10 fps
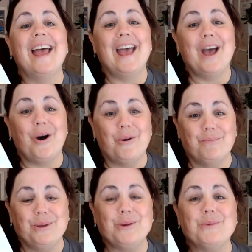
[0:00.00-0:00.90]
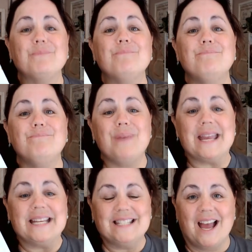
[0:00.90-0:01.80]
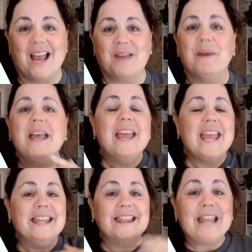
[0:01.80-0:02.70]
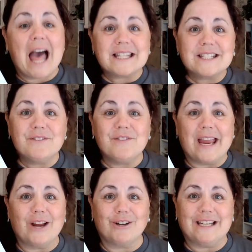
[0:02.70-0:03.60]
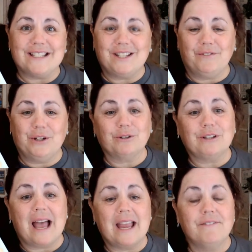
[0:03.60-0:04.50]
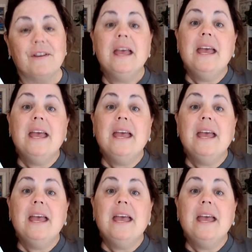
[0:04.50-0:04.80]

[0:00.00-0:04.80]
help you big time in lots of areas of your life,